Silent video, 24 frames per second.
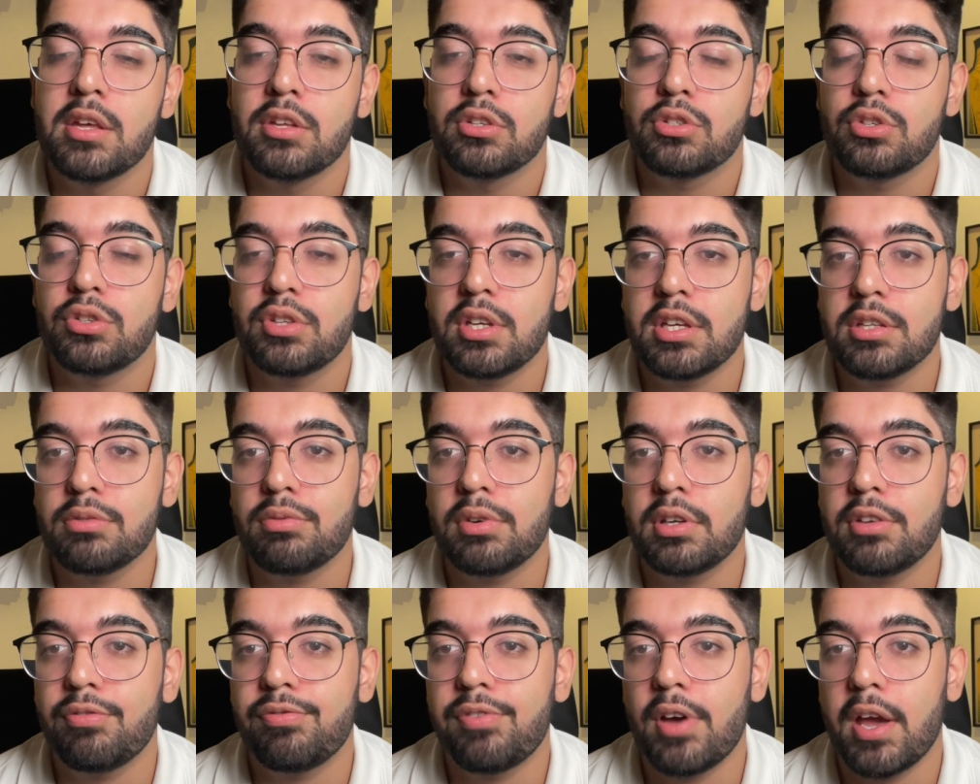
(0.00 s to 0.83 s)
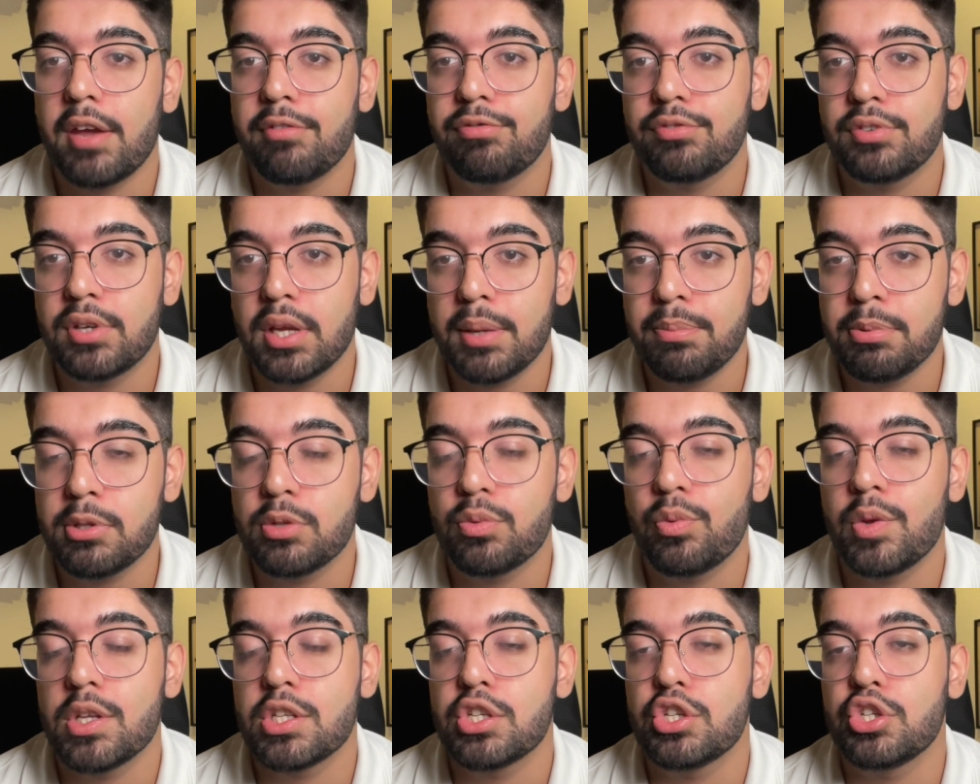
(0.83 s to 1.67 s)
So these were the 5 tips
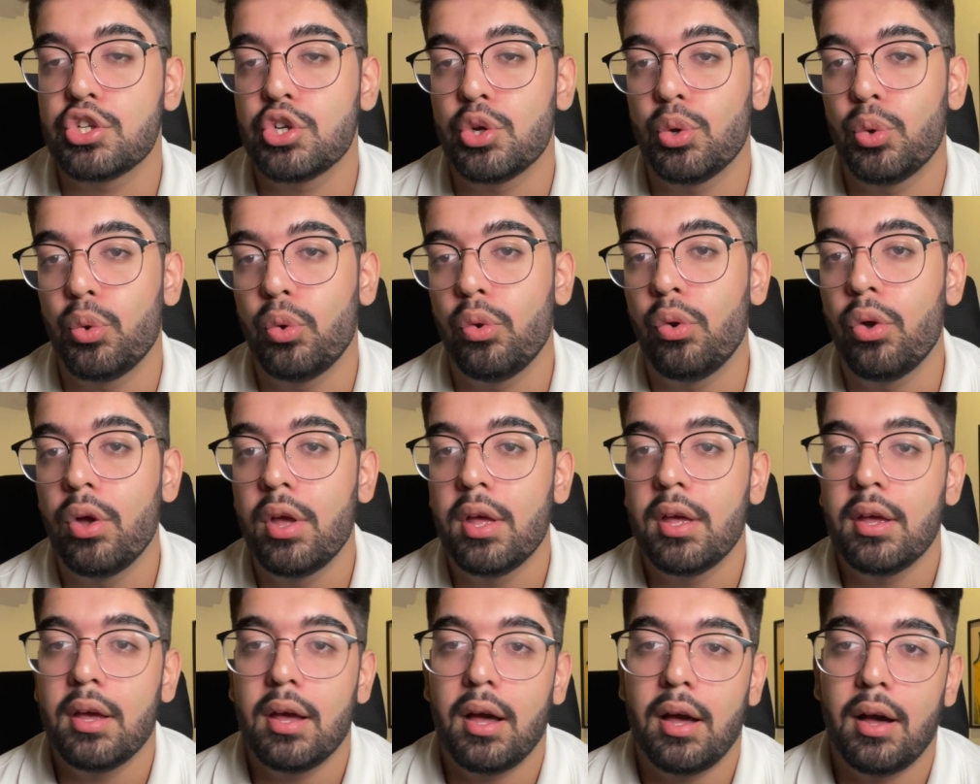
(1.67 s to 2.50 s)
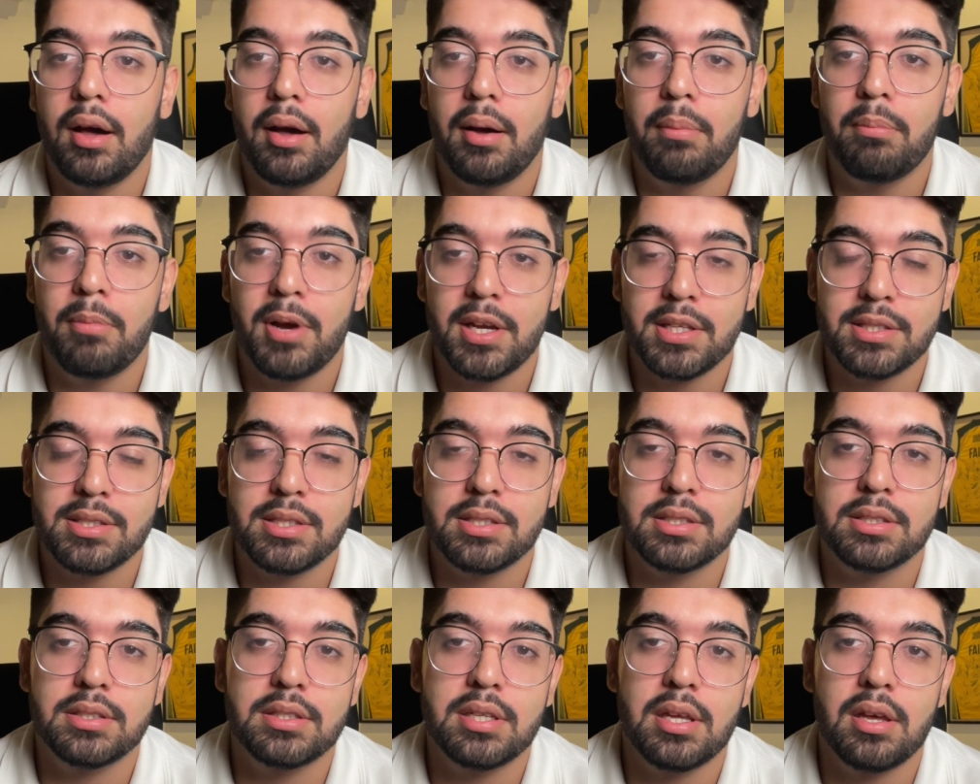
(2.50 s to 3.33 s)
which you
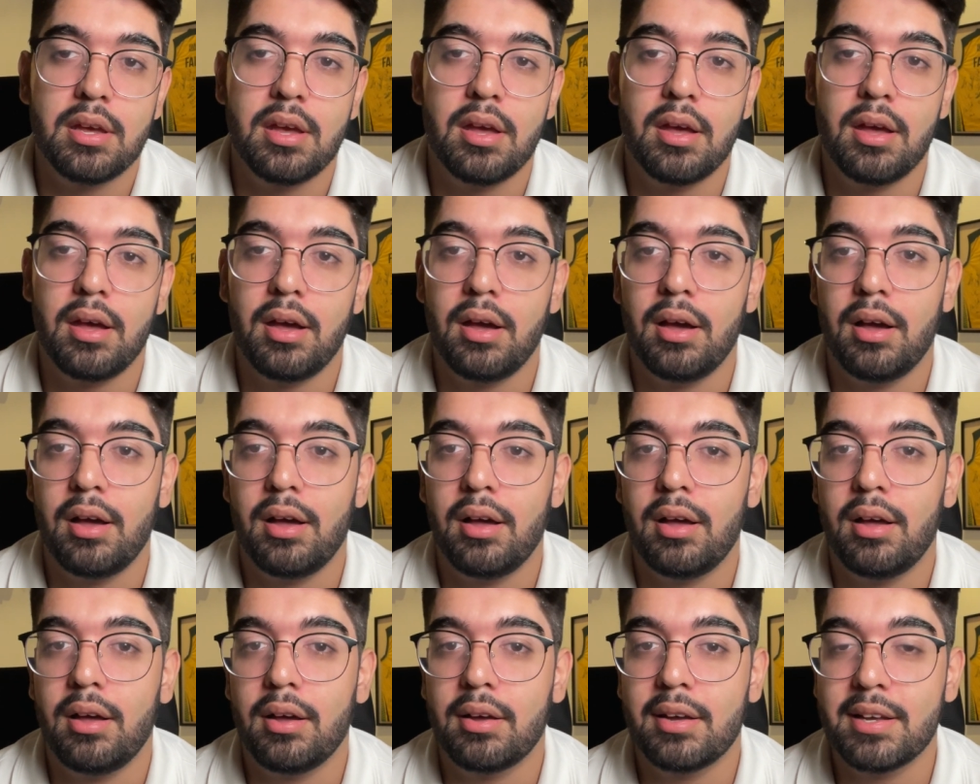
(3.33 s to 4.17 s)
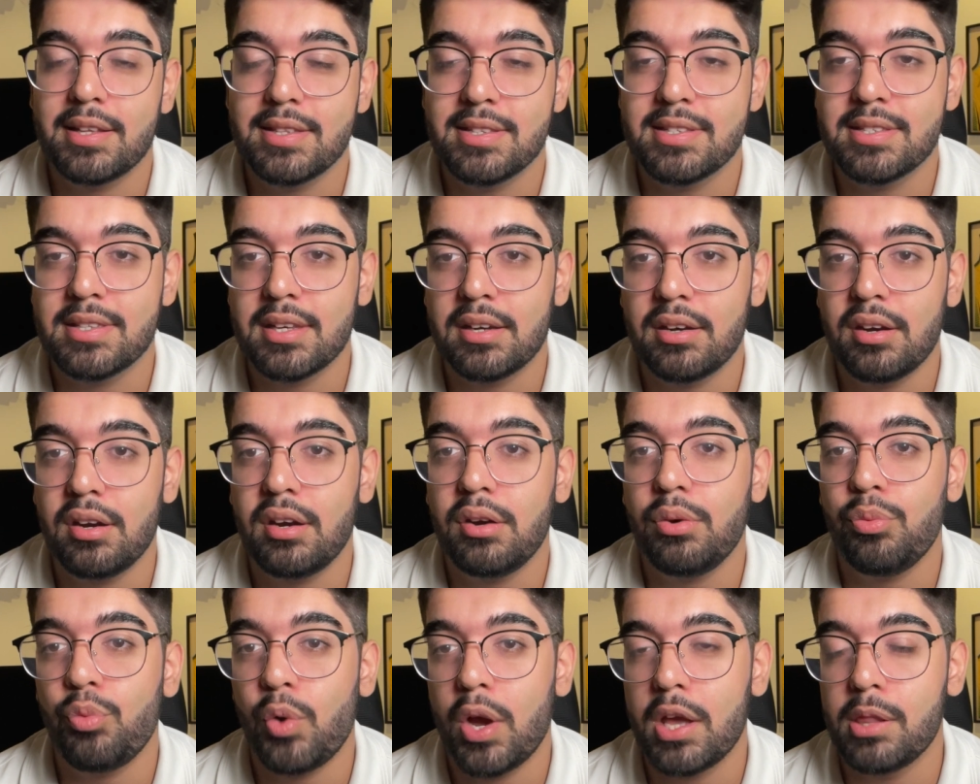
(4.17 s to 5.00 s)
must
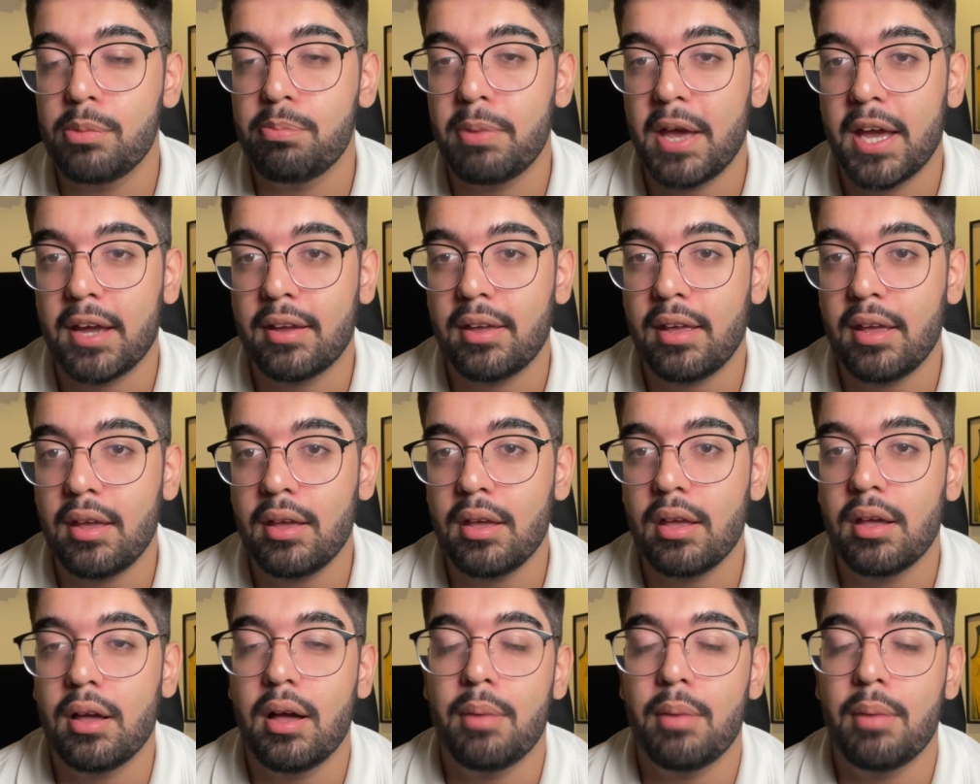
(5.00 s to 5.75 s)
consider while packing.